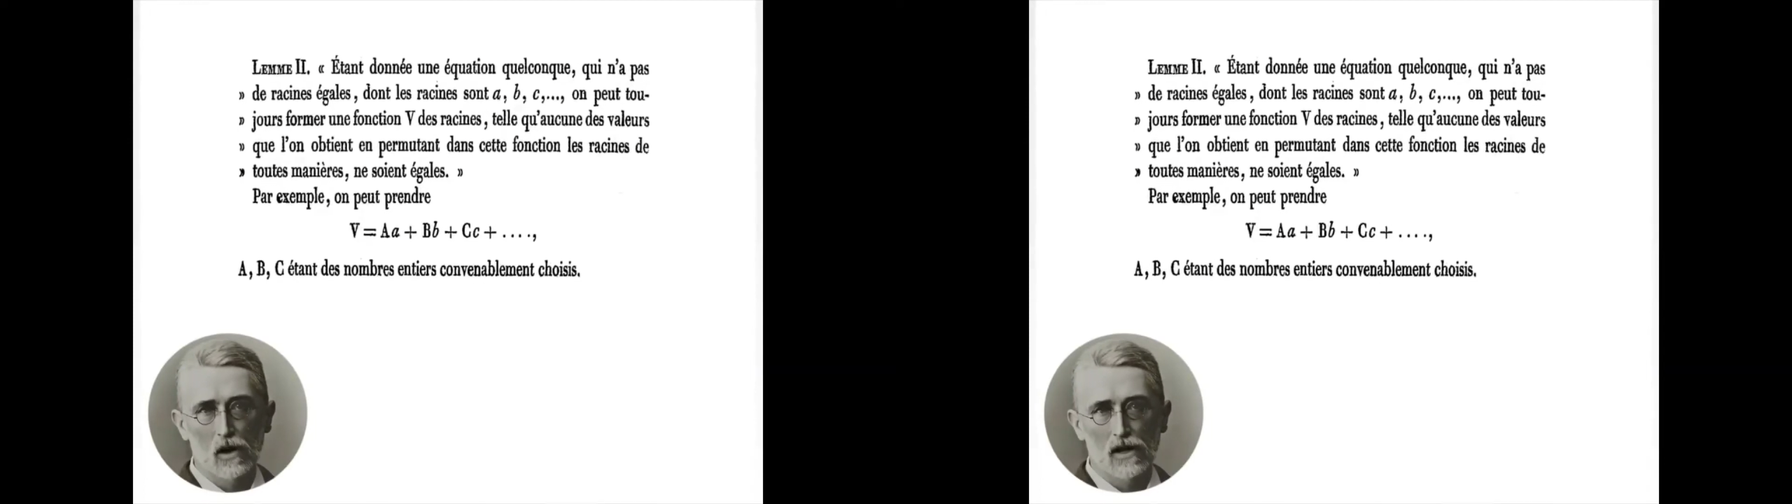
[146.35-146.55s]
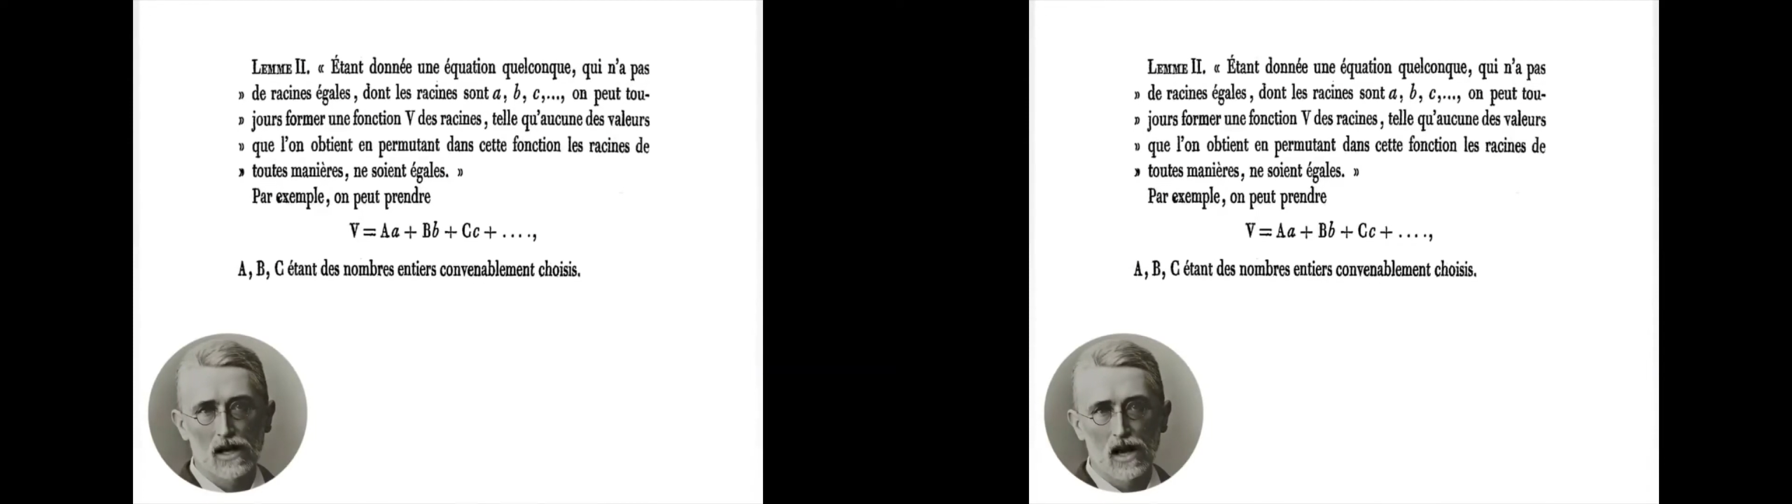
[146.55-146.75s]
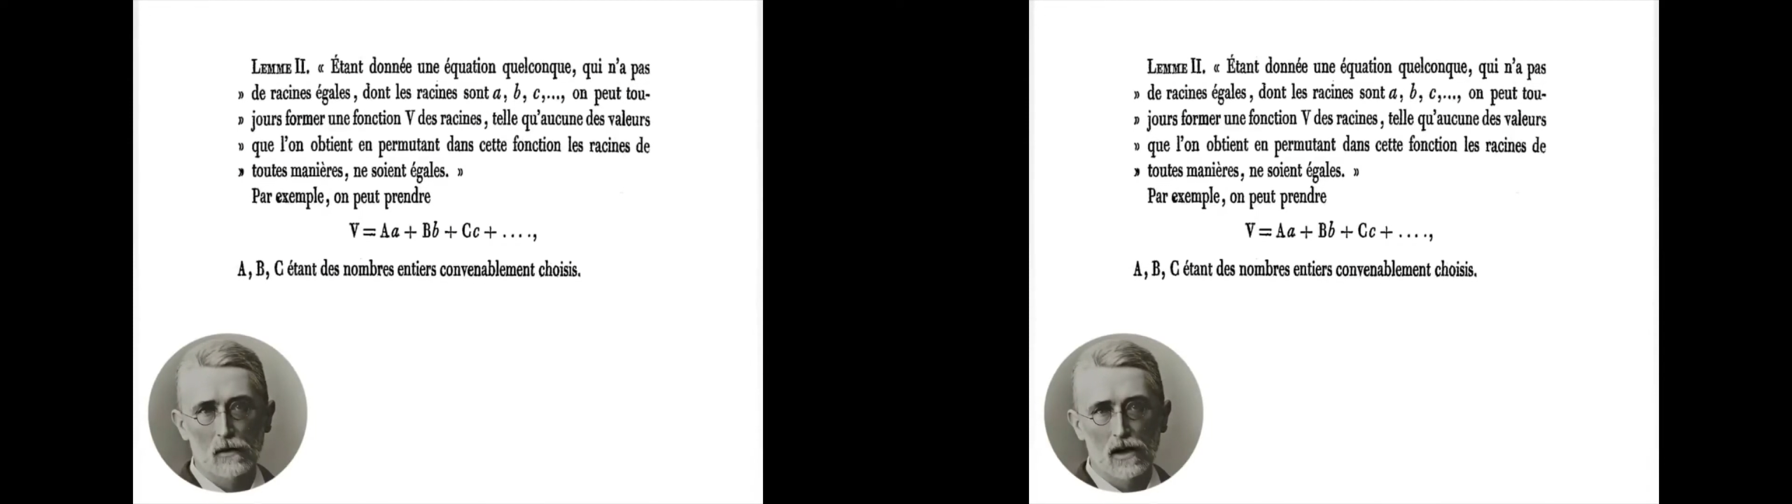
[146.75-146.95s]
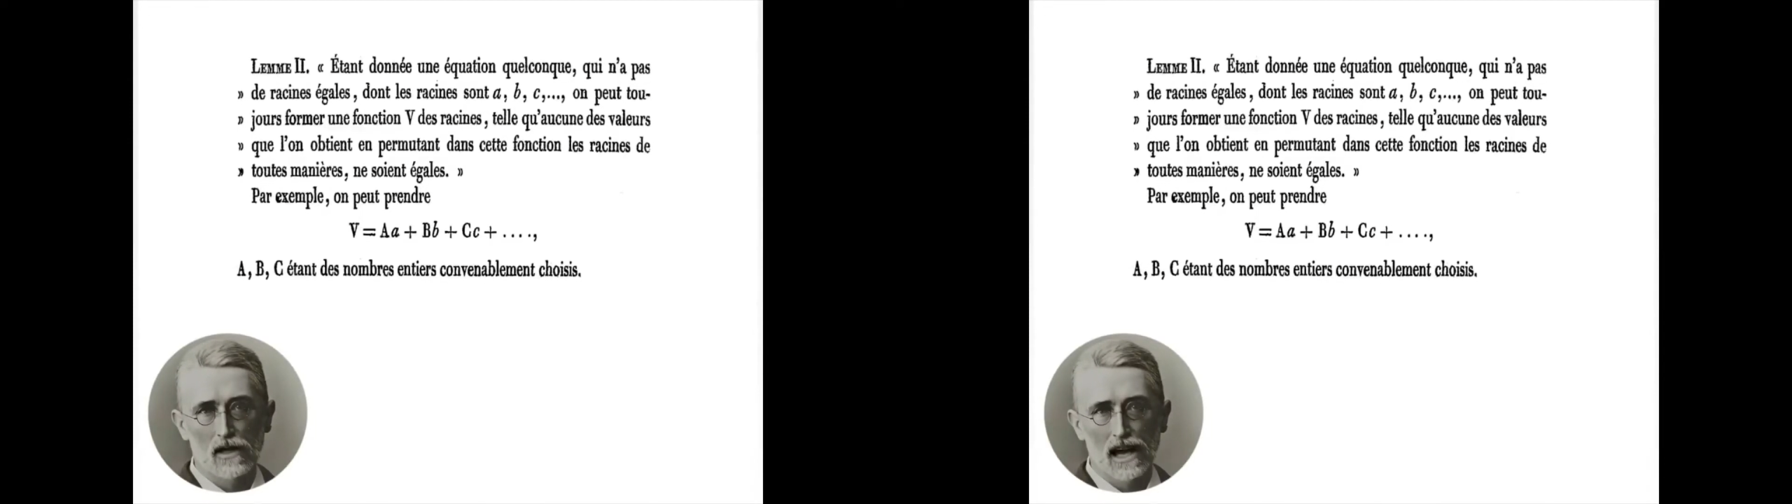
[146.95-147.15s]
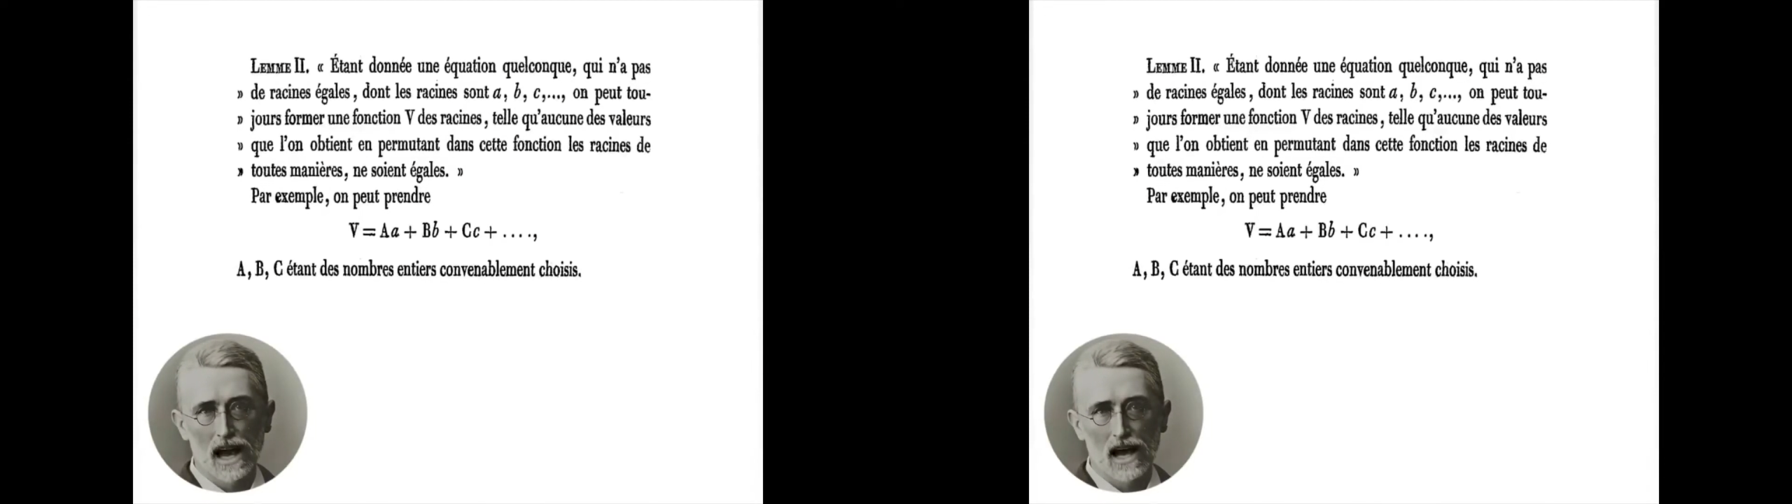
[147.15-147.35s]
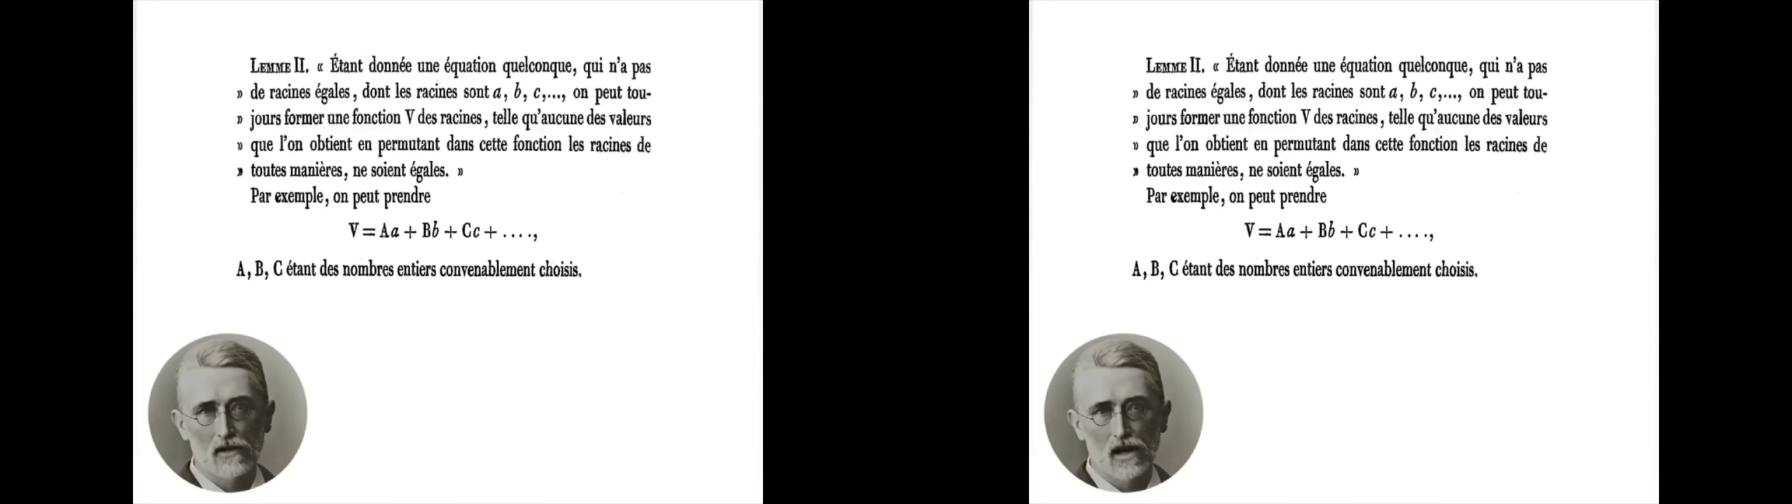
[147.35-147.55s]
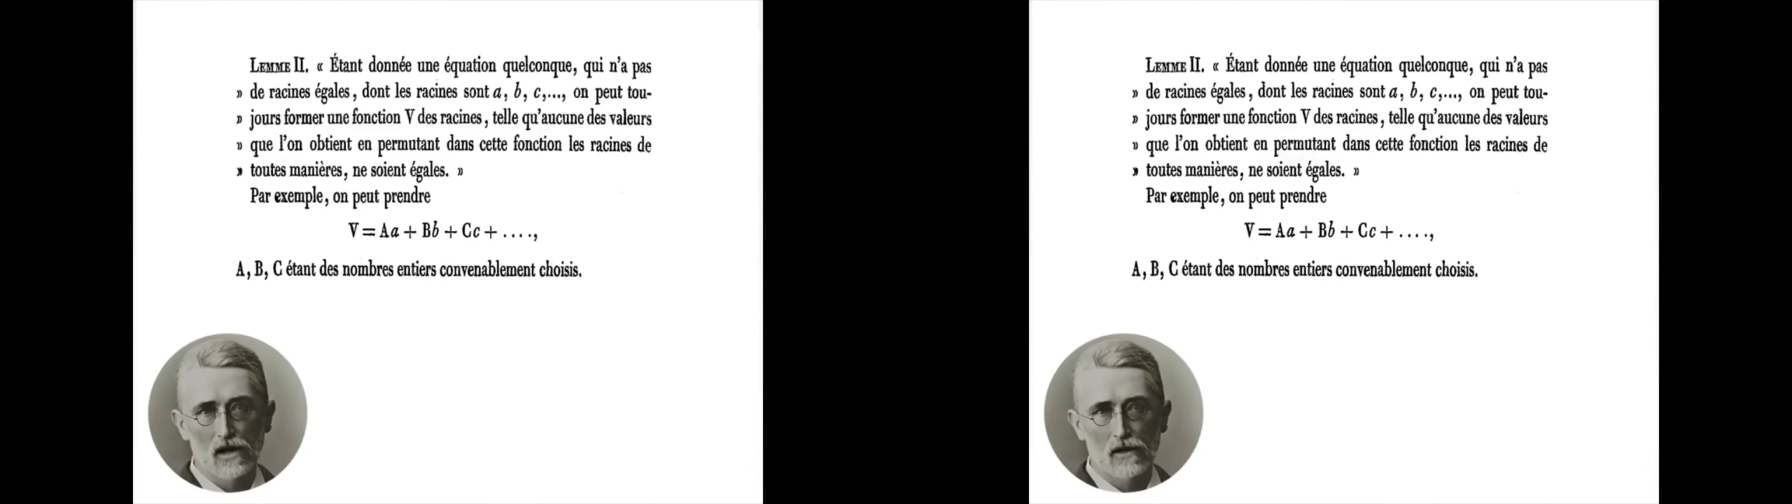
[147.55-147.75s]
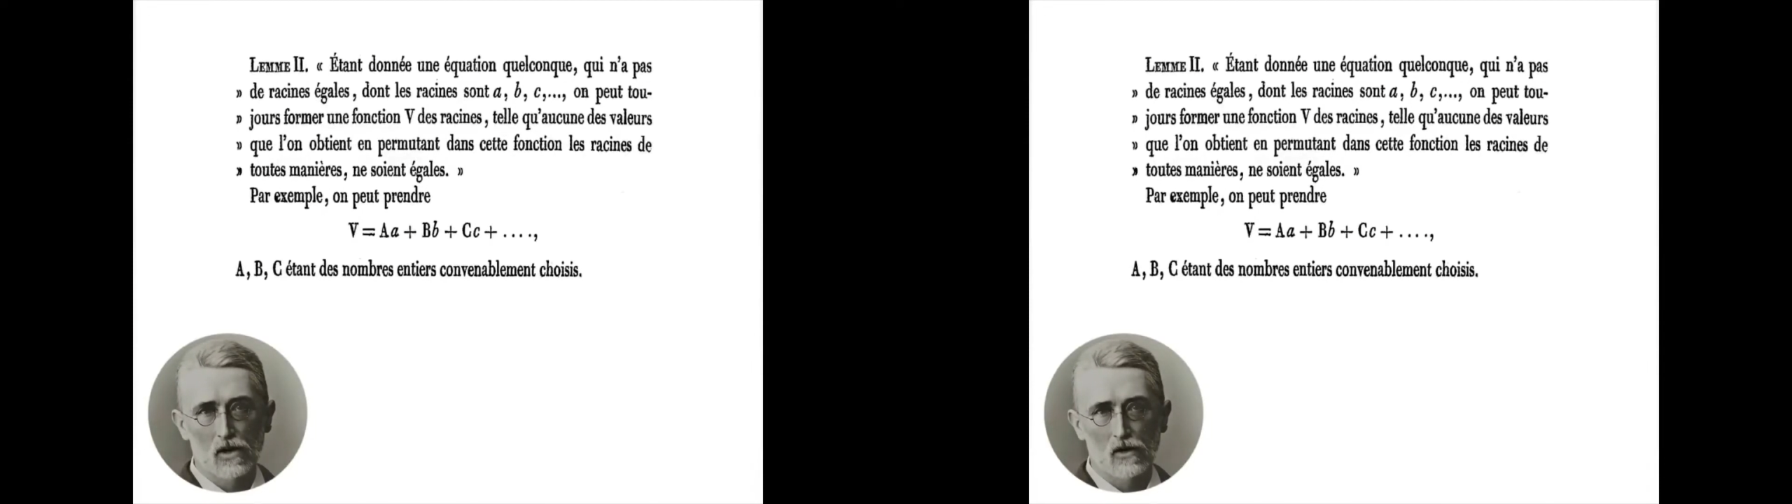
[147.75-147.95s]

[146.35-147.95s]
polynomial f,